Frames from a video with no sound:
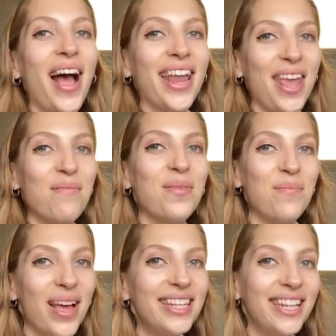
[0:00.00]
I kept the
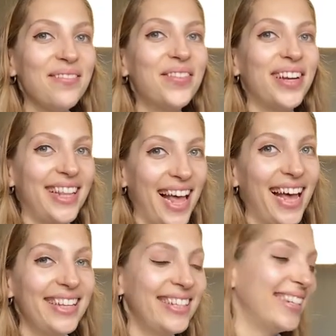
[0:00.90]
best thing for
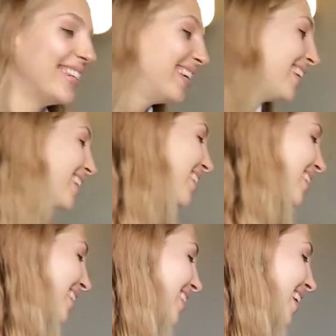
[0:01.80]
last.
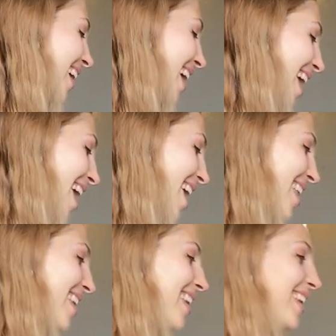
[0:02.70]

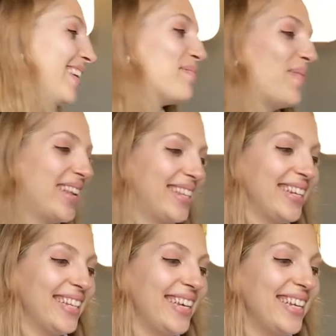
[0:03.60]
And
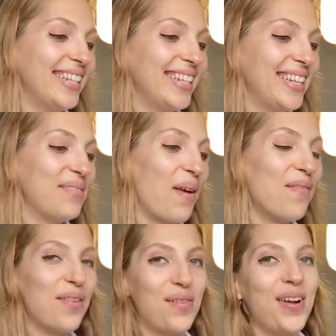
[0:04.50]
basically, this is my
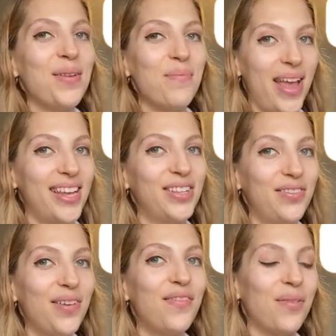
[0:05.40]
favorite
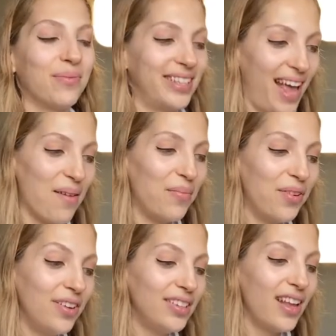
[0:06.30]
pastry from
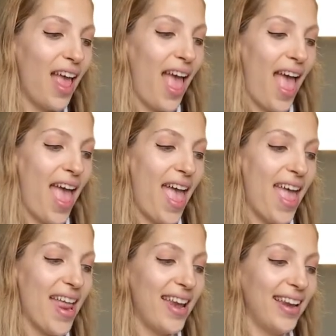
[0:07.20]
Cyprus.
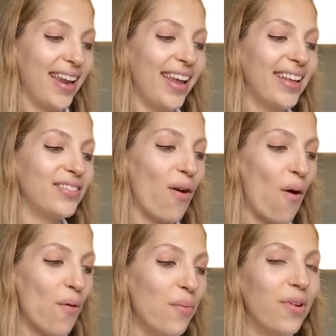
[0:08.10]
And it's
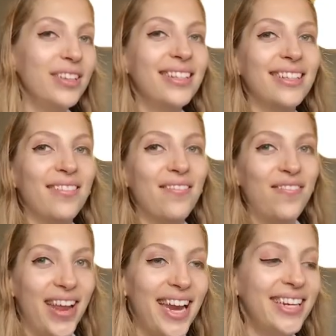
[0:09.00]
almost
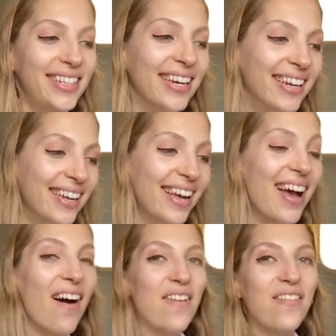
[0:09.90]
finished
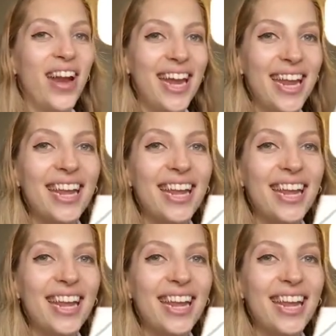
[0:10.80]
already